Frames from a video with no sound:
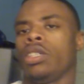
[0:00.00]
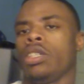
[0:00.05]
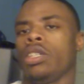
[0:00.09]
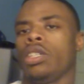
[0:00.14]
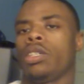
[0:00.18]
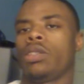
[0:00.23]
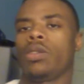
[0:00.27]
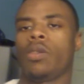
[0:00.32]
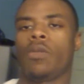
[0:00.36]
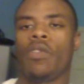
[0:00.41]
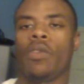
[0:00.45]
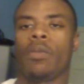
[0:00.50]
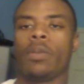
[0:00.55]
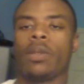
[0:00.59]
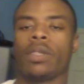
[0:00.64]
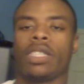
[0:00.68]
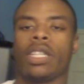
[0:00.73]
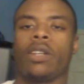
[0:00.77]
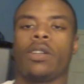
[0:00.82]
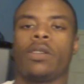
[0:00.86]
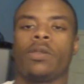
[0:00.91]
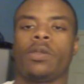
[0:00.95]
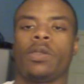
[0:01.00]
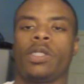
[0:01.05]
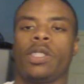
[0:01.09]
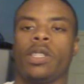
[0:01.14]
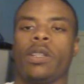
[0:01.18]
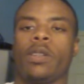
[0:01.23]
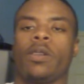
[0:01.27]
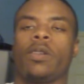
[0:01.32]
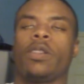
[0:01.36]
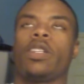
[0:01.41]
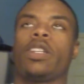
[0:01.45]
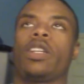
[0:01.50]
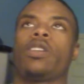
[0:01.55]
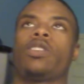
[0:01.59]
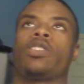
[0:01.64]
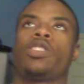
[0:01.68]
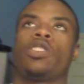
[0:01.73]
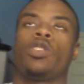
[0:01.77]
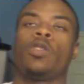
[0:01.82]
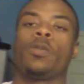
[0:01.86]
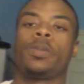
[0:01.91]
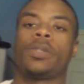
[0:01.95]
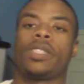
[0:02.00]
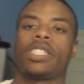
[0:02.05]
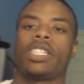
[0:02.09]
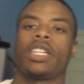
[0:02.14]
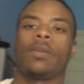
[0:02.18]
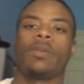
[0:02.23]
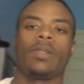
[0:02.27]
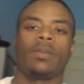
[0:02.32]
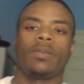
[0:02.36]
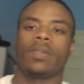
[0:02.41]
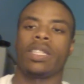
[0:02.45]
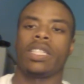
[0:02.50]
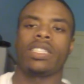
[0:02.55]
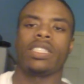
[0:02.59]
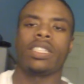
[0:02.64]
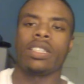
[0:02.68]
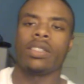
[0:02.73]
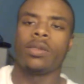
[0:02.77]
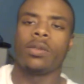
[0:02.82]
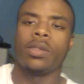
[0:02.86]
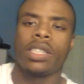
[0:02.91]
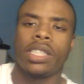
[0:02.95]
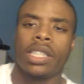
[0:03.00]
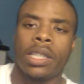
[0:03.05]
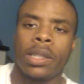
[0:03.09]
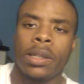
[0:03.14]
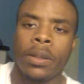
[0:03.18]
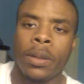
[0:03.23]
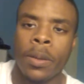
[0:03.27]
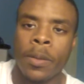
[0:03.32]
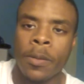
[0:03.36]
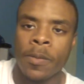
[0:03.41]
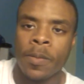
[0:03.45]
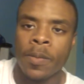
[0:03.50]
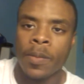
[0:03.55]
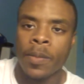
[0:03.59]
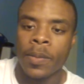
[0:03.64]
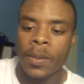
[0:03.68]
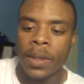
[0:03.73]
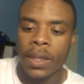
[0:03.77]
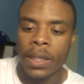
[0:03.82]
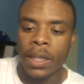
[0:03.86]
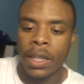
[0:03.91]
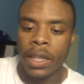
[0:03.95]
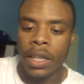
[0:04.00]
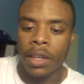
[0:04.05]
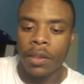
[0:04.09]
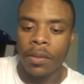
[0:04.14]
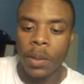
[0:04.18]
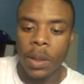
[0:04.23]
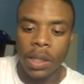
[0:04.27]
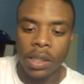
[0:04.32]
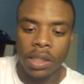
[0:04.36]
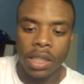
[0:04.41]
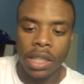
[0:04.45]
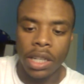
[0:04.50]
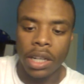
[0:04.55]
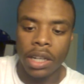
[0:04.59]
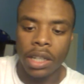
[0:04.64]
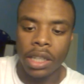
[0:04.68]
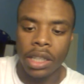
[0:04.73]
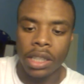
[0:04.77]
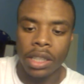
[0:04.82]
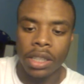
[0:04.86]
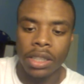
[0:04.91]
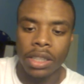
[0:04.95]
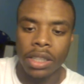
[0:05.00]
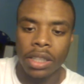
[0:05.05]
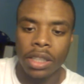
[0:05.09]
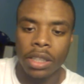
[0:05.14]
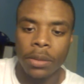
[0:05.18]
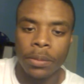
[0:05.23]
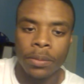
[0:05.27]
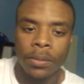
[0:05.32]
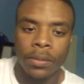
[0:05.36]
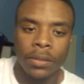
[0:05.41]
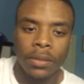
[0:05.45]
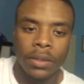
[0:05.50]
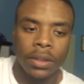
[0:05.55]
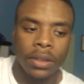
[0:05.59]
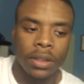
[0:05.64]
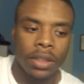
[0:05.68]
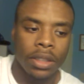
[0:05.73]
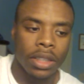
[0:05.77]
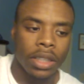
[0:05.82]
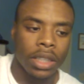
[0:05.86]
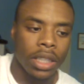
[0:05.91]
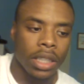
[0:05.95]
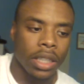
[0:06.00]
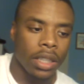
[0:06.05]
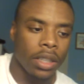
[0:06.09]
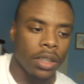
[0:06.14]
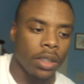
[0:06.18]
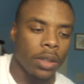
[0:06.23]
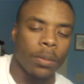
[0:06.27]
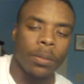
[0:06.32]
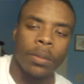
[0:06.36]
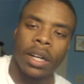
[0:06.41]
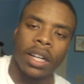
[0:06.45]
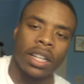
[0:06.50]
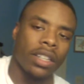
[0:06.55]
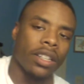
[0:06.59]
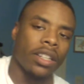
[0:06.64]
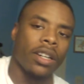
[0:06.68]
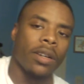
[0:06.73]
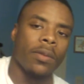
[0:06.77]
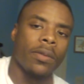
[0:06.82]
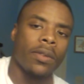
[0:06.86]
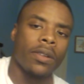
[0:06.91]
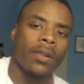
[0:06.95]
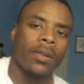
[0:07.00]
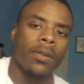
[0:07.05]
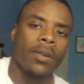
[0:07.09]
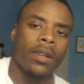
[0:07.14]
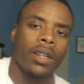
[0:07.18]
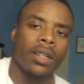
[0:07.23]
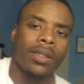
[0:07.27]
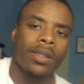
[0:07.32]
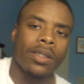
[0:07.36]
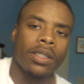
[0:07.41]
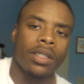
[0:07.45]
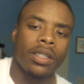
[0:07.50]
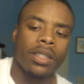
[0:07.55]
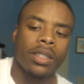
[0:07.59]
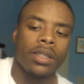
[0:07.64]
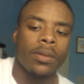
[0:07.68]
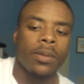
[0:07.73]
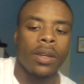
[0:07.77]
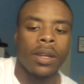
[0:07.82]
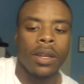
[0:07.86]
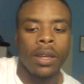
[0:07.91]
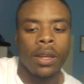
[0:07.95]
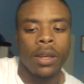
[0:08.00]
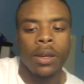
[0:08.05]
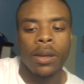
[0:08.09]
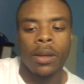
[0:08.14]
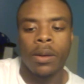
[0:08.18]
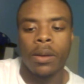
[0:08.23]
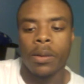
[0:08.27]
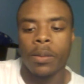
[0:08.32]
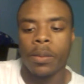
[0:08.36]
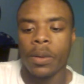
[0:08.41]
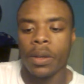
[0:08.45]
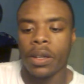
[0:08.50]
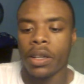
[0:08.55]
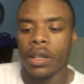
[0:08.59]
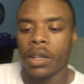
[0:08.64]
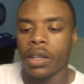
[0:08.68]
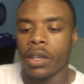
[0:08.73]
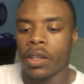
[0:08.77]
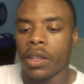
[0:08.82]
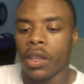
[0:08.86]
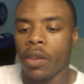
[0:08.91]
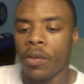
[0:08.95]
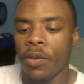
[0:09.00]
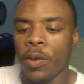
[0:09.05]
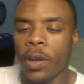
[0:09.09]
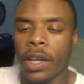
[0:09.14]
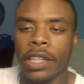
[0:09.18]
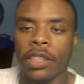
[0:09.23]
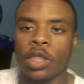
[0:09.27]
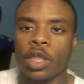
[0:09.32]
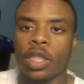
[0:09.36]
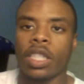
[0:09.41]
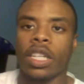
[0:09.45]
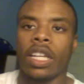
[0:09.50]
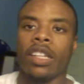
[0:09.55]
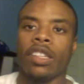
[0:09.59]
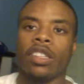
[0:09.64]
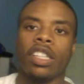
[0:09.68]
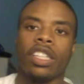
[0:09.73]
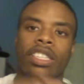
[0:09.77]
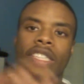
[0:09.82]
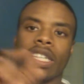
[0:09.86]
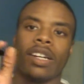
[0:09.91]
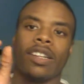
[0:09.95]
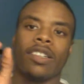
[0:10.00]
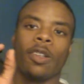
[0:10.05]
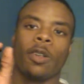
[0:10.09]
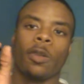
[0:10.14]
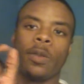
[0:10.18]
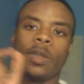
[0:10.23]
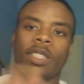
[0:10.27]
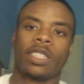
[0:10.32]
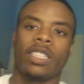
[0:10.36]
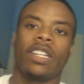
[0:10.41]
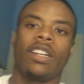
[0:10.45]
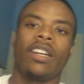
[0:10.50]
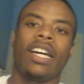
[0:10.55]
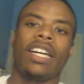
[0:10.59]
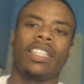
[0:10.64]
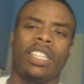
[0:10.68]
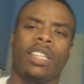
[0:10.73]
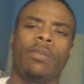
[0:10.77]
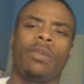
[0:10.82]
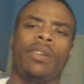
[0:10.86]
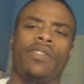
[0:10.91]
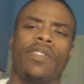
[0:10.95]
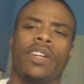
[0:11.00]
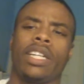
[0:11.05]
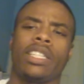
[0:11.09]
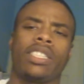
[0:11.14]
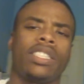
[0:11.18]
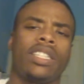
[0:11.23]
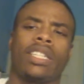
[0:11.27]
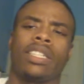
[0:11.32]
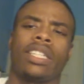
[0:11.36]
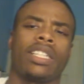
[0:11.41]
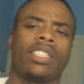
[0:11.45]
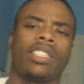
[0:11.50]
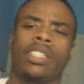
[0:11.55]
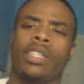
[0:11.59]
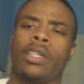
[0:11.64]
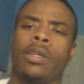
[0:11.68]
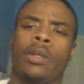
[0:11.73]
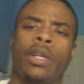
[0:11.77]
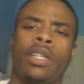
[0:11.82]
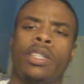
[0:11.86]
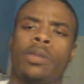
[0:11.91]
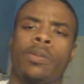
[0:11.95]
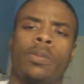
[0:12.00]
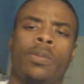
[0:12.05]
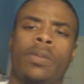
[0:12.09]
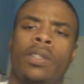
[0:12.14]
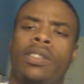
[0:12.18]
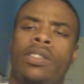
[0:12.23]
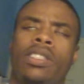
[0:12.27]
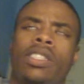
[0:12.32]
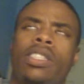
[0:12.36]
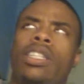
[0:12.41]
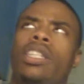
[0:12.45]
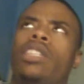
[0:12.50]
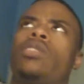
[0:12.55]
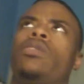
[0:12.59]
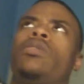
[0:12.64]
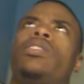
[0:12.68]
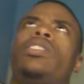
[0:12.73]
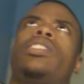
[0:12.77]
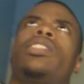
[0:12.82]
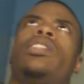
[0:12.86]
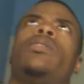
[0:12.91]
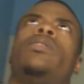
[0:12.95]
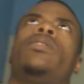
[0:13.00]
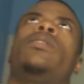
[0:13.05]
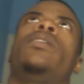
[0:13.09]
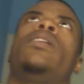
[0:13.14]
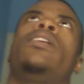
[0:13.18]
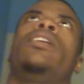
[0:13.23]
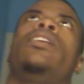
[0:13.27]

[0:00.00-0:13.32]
There's only a few moments that are super scary, but it's not too scary. If you get scared easily, then you might not want to watch it. But if you like just things that are a little bit scary, I think it'd be fine. It's not that scary. It's not too scary.